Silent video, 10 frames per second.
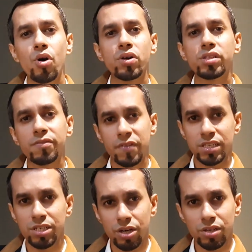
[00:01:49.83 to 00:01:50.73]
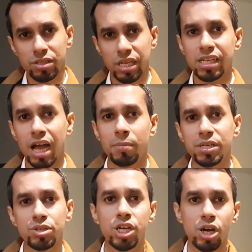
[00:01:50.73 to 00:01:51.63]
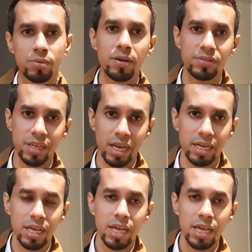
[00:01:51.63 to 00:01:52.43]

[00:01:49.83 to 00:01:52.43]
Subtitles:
all the visitors that come into your website,